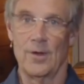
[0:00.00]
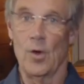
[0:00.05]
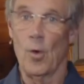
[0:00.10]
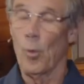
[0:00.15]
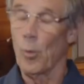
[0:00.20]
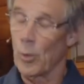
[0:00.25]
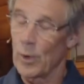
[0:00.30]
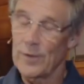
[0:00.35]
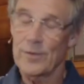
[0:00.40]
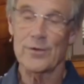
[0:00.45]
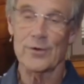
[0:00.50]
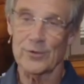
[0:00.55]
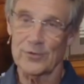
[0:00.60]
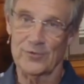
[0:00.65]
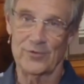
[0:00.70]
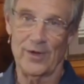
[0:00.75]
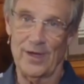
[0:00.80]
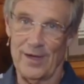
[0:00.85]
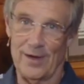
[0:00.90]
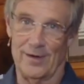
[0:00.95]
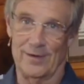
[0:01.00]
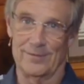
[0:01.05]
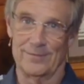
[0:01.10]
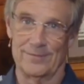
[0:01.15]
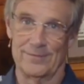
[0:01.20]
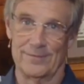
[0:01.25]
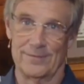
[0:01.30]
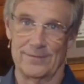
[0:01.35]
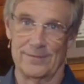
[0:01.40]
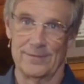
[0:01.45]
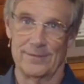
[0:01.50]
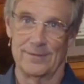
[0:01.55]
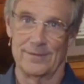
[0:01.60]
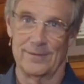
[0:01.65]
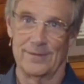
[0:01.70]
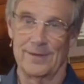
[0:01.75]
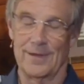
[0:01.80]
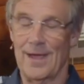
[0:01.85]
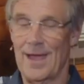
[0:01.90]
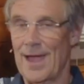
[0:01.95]
with yourself,
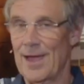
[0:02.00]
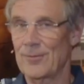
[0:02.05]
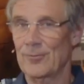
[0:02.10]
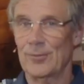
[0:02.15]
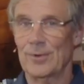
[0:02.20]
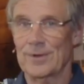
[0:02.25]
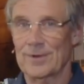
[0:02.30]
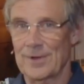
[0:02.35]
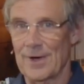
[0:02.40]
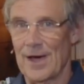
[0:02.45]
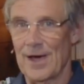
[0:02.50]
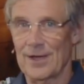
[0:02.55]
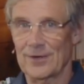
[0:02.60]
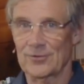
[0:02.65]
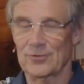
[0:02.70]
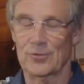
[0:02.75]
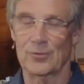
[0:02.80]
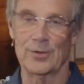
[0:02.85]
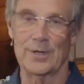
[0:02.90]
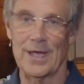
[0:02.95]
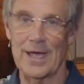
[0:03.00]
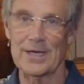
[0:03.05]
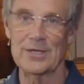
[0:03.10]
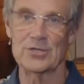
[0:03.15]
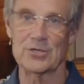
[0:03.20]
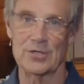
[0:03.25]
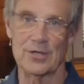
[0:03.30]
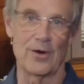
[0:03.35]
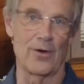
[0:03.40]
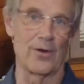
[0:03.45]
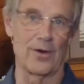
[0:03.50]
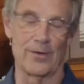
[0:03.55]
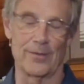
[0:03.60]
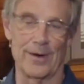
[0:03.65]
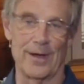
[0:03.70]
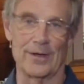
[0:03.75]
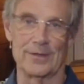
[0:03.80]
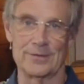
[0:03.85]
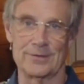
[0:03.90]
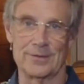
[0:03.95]
and with God's creation all
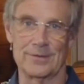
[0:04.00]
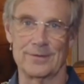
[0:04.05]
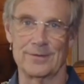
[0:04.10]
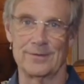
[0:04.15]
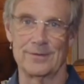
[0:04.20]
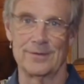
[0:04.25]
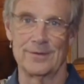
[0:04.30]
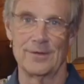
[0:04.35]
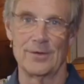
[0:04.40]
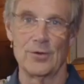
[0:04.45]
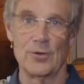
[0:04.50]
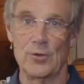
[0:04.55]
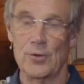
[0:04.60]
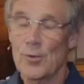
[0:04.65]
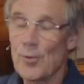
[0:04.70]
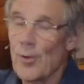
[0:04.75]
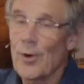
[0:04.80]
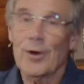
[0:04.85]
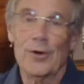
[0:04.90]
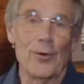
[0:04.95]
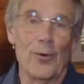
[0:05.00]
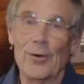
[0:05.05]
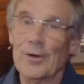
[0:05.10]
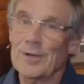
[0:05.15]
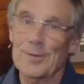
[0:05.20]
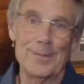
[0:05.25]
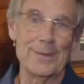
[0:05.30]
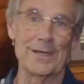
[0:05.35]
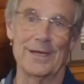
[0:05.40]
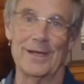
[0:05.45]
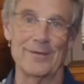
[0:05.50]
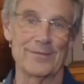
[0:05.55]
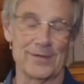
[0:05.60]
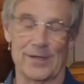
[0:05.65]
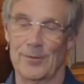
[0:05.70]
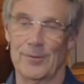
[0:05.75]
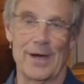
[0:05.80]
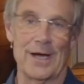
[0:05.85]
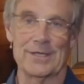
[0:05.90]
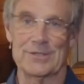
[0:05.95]
around you, you are going to be living
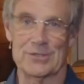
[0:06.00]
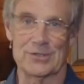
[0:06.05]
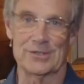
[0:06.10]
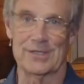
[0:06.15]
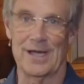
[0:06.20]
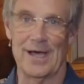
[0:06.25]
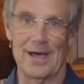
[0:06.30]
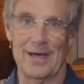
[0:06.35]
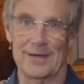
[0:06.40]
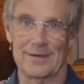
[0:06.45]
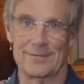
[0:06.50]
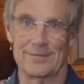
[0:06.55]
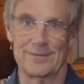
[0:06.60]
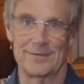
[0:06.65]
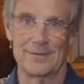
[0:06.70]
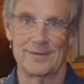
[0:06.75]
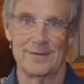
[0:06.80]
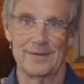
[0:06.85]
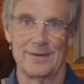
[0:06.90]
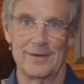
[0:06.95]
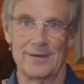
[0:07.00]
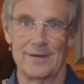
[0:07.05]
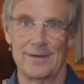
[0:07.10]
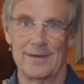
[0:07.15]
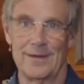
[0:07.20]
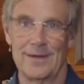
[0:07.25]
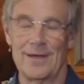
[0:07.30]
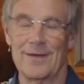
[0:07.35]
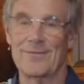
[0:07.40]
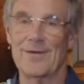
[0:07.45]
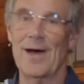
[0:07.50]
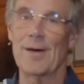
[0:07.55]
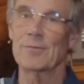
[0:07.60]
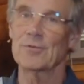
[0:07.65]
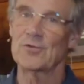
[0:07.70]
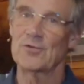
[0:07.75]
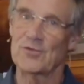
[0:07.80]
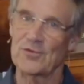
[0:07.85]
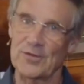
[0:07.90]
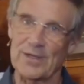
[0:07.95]
a righteous life. If I'm
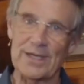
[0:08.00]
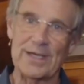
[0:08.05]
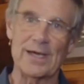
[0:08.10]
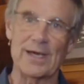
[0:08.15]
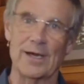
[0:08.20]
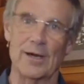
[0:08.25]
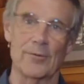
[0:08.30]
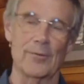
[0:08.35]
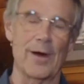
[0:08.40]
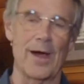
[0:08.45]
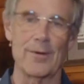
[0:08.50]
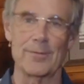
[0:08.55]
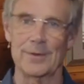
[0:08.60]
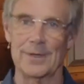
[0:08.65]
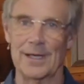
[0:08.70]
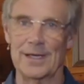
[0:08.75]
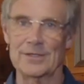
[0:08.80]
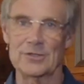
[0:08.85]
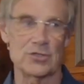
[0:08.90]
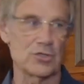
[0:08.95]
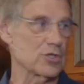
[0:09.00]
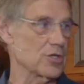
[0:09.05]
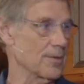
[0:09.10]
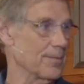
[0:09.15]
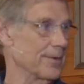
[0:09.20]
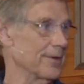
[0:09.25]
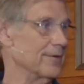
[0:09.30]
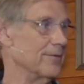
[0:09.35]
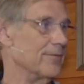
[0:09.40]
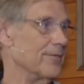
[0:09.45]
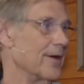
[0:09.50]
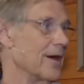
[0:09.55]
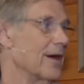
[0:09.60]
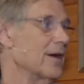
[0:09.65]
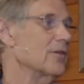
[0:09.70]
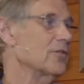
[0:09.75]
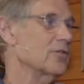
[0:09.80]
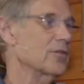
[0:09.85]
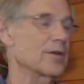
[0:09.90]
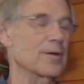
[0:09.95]
seeking a right relationship, it's
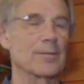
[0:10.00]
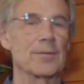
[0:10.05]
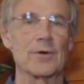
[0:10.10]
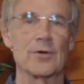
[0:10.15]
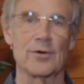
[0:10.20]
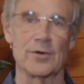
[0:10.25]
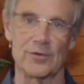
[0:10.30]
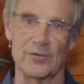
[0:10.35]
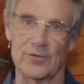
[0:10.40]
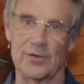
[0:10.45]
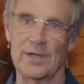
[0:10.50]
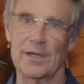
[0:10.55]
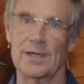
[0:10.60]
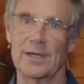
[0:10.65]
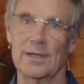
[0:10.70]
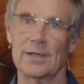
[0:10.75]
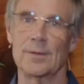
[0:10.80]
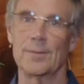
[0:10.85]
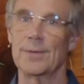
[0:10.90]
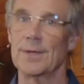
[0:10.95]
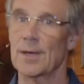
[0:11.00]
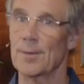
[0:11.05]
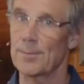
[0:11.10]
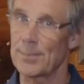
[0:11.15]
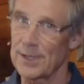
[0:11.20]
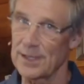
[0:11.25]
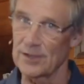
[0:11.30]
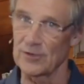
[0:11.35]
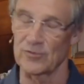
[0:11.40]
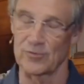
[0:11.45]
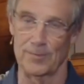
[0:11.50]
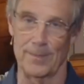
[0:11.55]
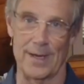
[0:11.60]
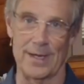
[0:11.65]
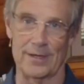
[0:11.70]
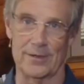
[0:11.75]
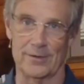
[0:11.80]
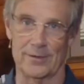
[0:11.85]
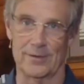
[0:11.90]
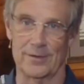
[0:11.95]
very similar to seeking to be a
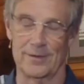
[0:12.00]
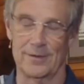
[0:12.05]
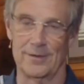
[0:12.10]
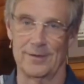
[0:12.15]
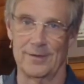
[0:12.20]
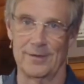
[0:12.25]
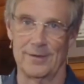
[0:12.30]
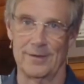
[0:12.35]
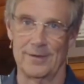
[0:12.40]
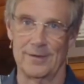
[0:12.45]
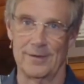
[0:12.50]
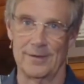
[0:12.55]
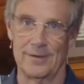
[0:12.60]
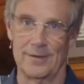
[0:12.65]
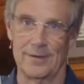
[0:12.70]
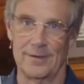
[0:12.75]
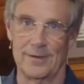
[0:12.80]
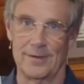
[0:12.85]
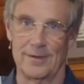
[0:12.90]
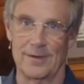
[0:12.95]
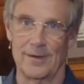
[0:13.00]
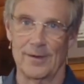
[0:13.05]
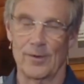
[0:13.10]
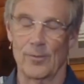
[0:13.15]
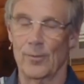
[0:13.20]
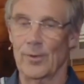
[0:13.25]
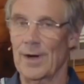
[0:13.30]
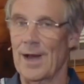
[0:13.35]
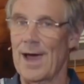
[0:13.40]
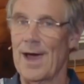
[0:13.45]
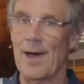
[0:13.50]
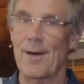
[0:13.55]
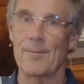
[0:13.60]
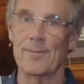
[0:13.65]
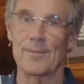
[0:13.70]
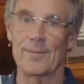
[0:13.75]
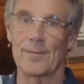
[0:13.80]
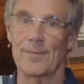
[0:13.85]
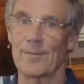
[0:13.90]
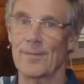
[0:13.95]
peacemaker. When
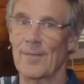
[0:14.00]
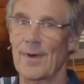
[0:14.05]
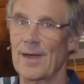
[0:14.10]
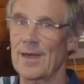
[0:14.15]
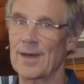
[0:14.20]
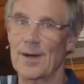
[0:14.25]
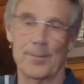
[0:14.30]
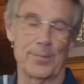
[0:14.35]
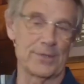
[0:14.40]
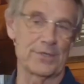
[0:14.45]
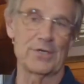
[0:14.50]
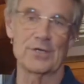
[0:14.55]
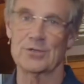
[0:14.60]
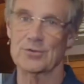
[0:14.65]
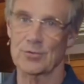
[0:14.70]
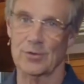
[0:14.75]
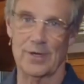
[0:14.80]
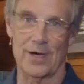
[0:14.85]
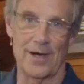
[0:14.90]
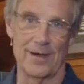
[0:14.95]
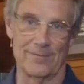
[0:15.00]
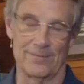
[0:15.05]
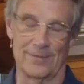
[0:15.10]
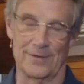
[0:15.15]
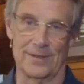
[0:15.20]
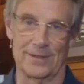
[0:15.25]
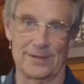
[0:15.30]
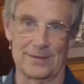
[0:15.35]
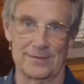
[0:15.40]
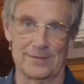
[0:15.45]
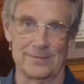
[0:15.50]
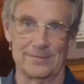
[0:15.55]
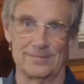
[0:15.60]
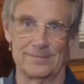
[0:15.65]
I'm in a potential conflict,